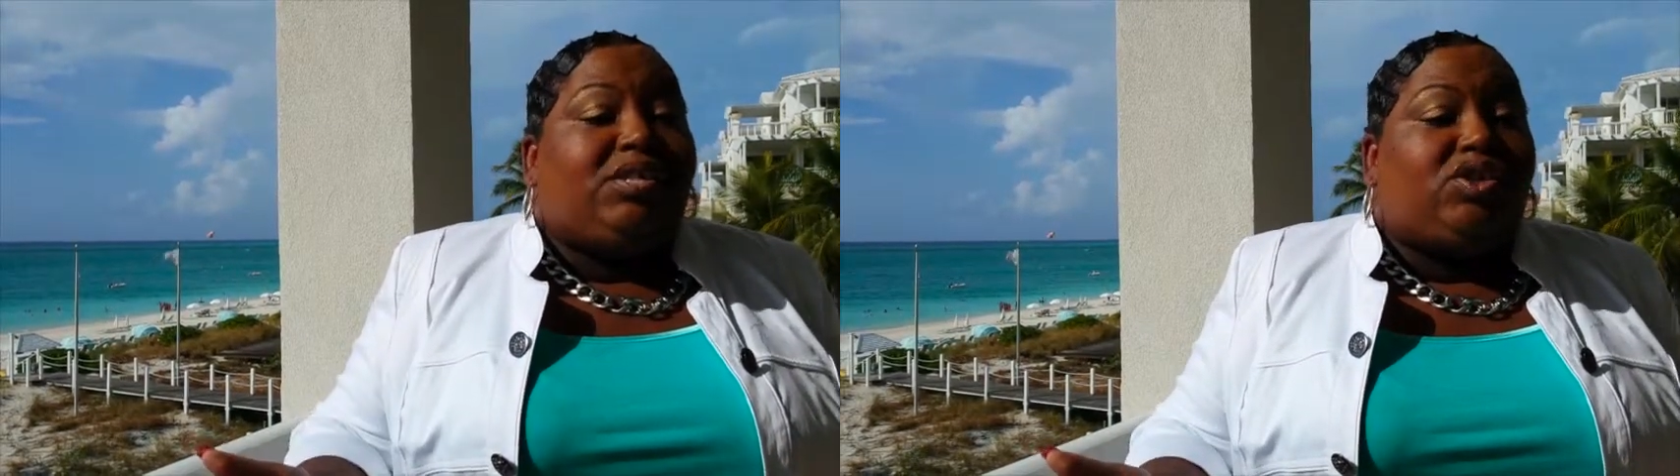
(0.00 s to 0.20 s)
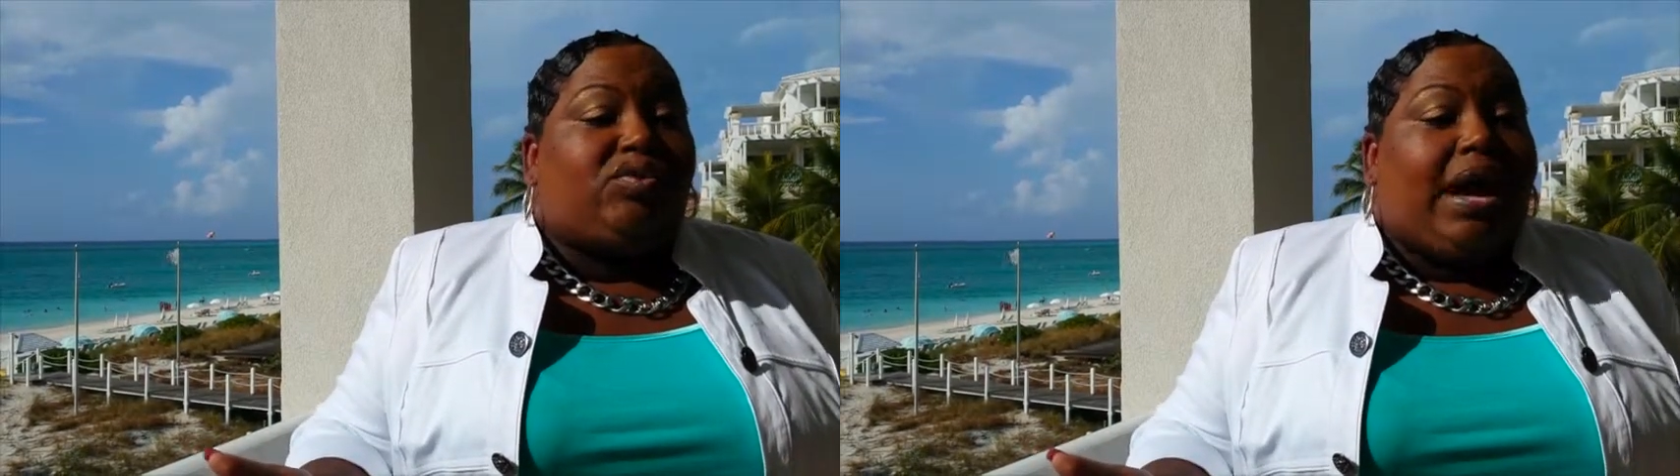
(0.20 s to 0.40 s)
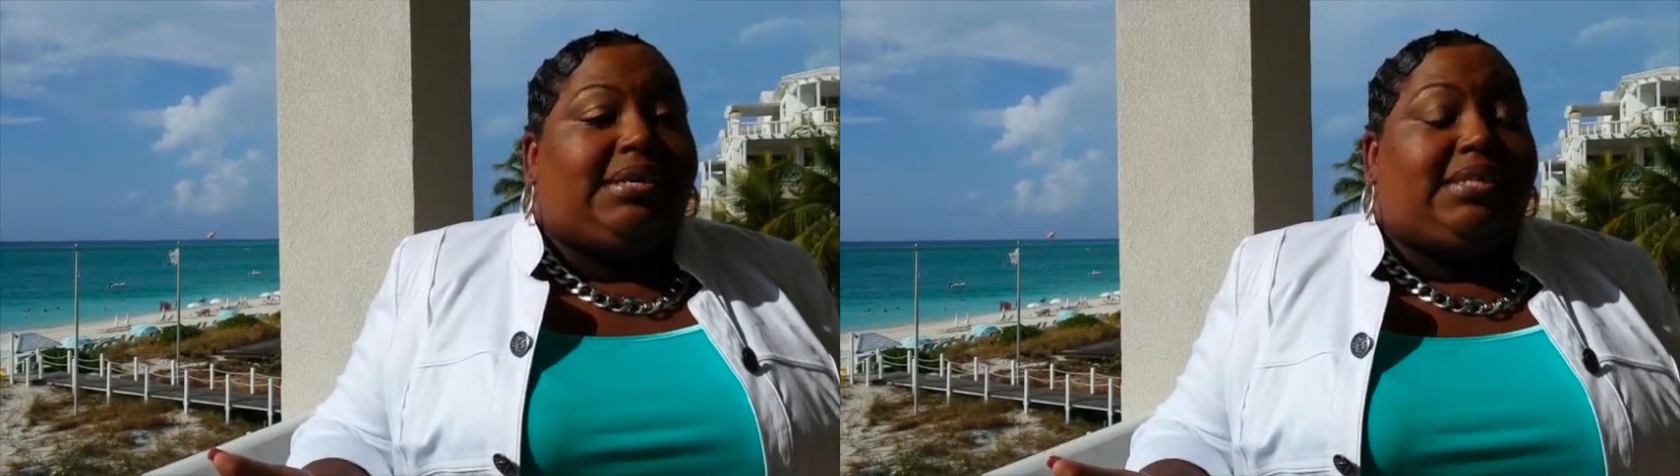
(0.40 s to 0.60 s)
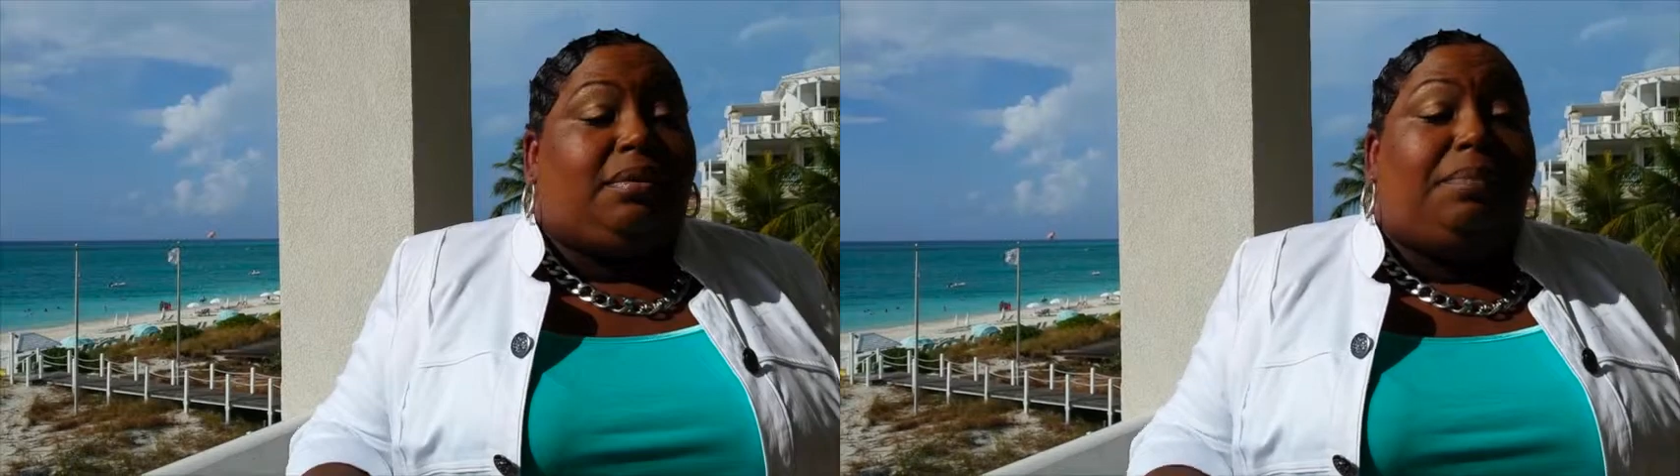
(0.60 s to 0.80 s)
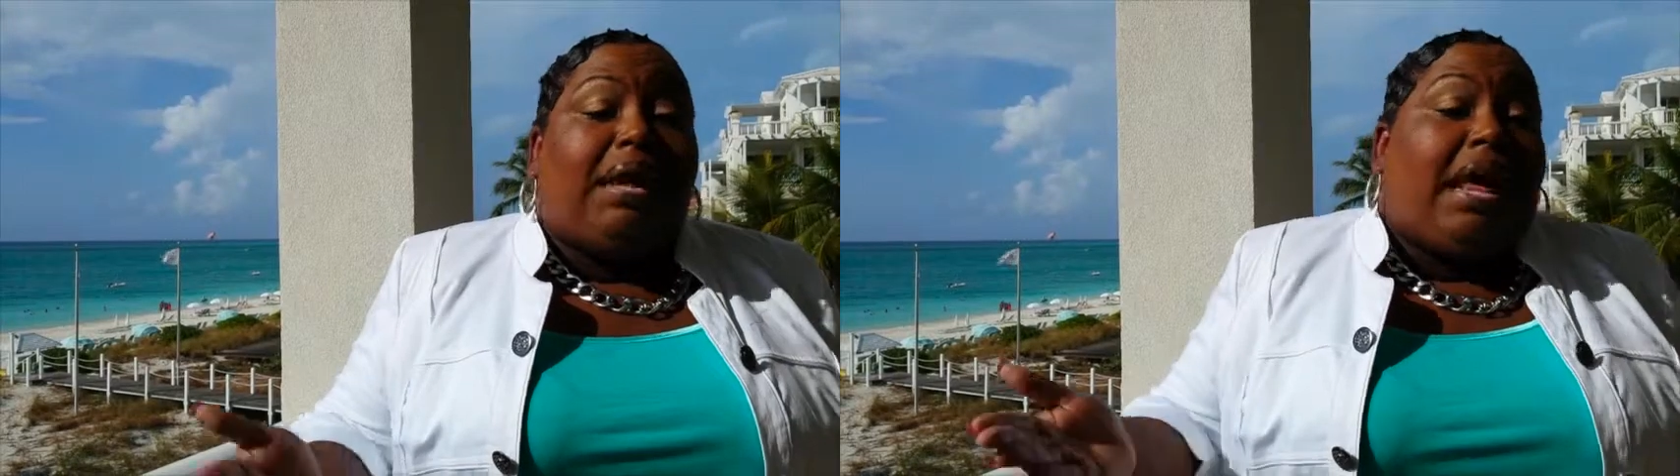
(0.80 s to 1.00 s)

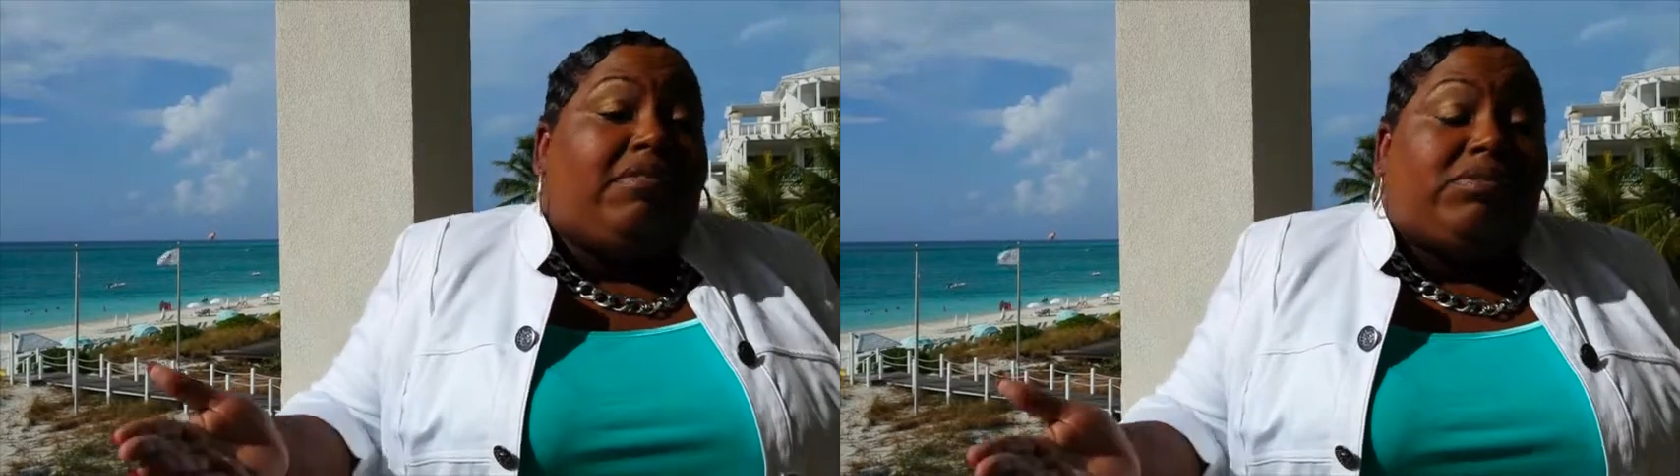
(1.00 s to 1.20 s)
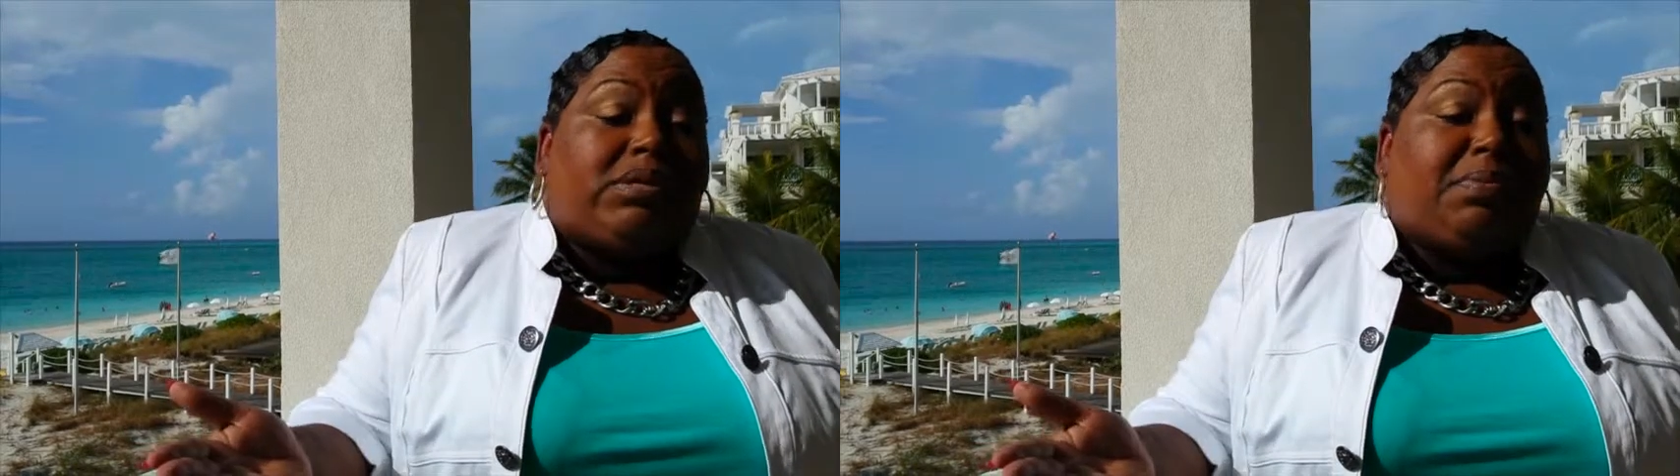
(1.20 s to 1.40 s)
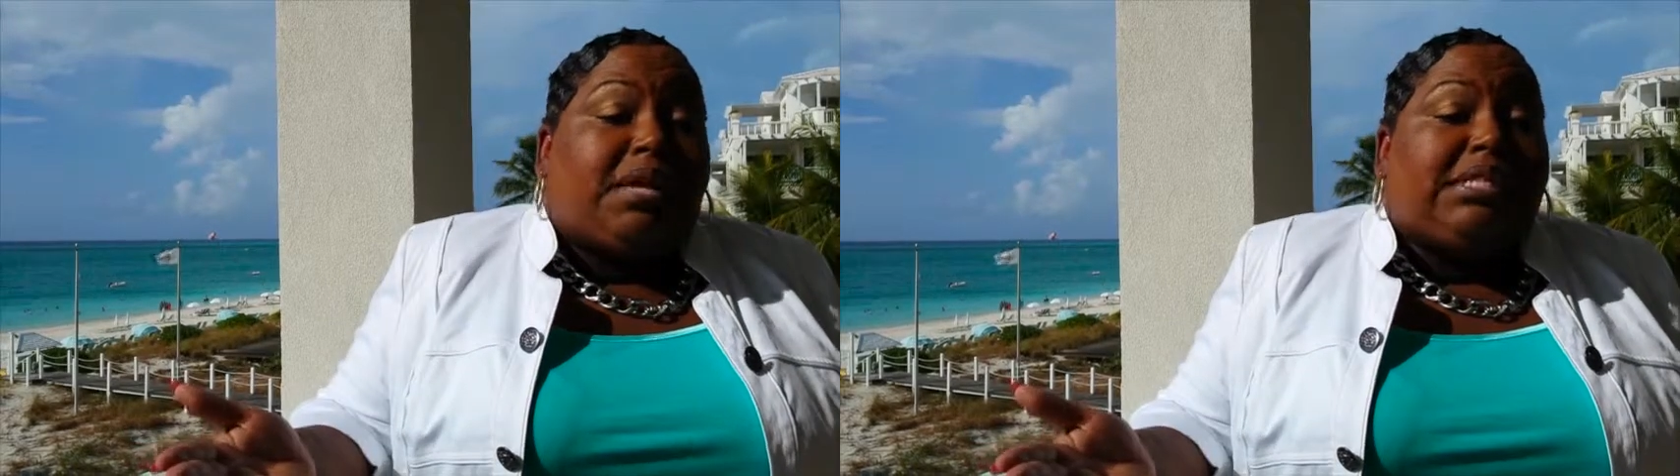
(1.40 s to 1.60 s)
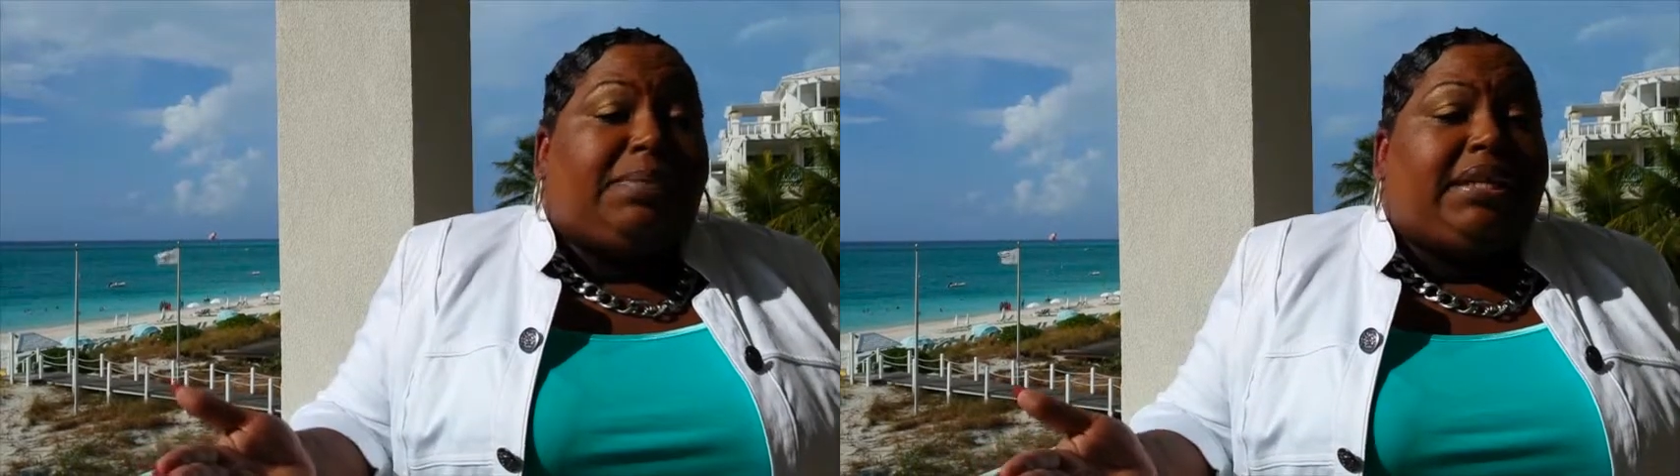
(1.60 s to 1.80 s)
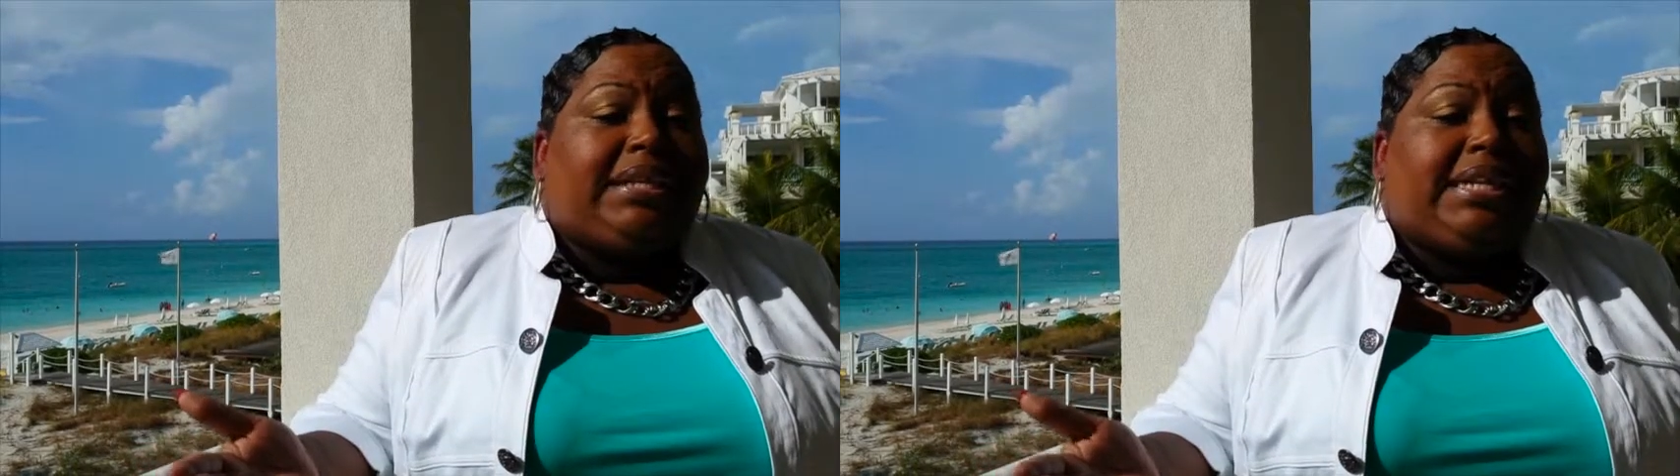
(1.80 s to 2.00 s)
distracted by life's
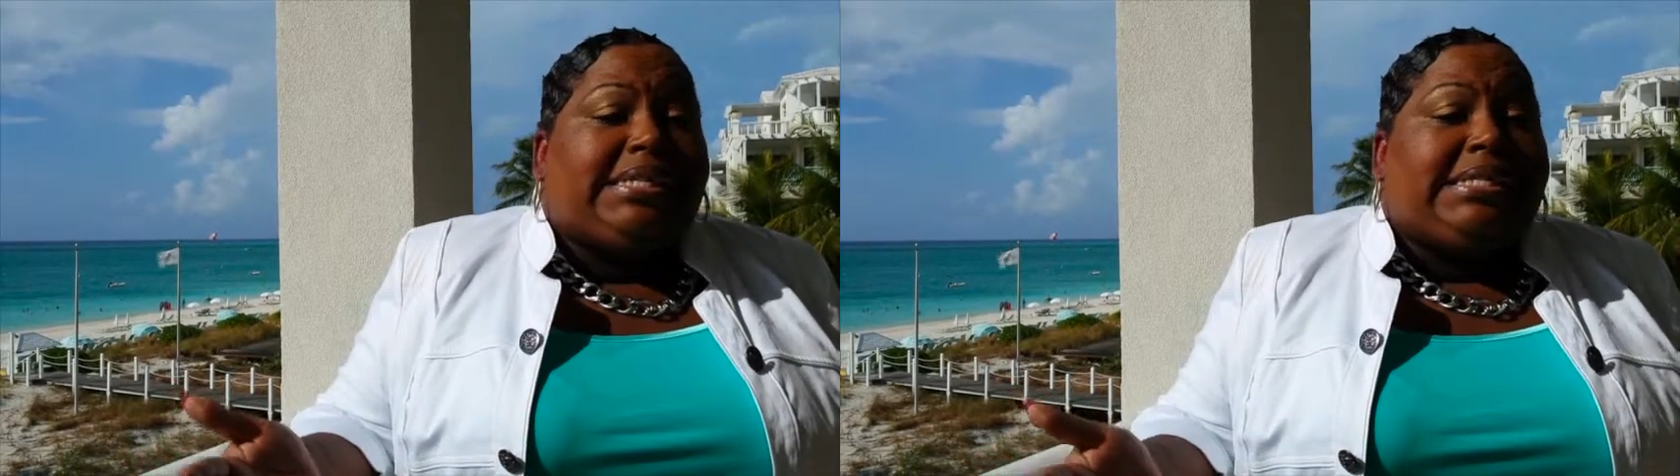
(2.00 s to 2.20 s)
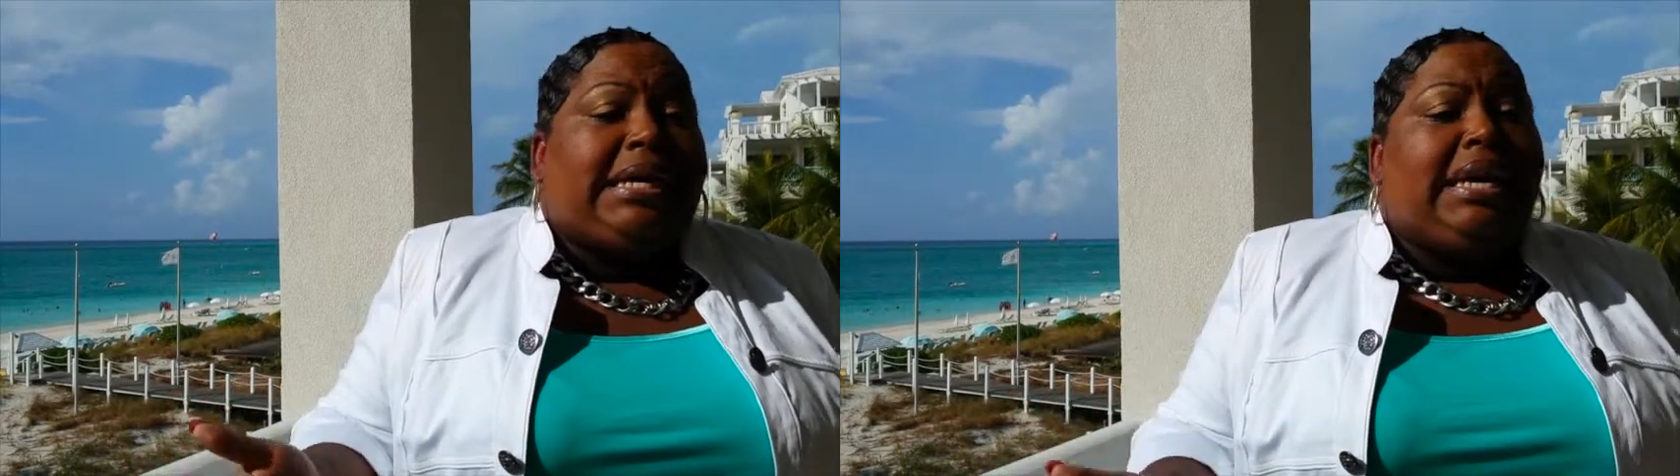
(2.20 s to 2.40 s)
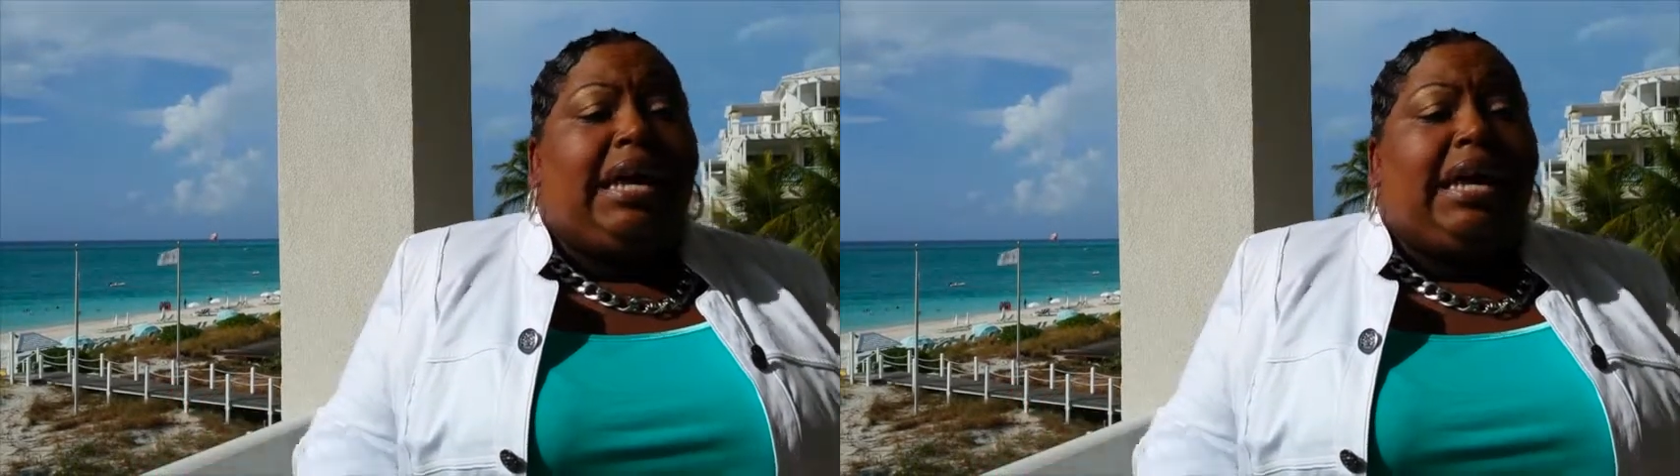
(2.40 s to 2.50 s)
responsibilities